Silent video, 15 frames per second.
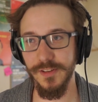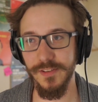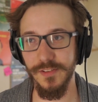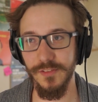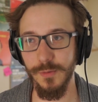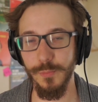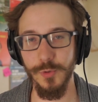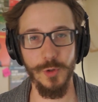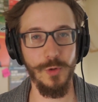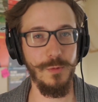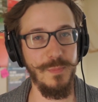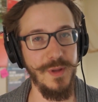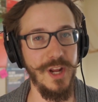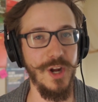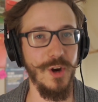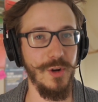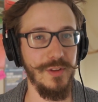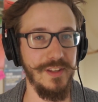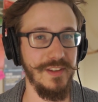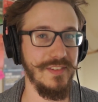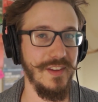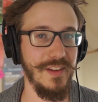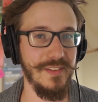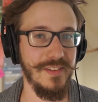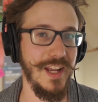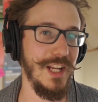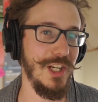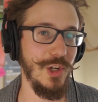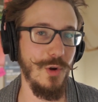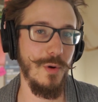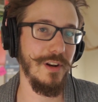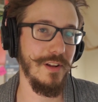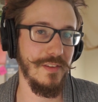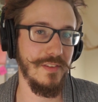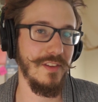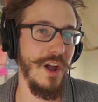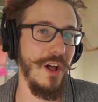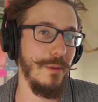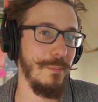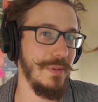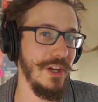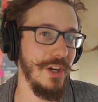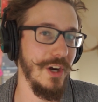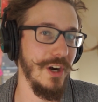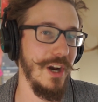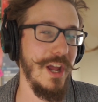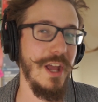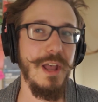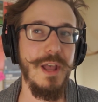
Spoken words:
this is a brewed beer, this is a New England style beer,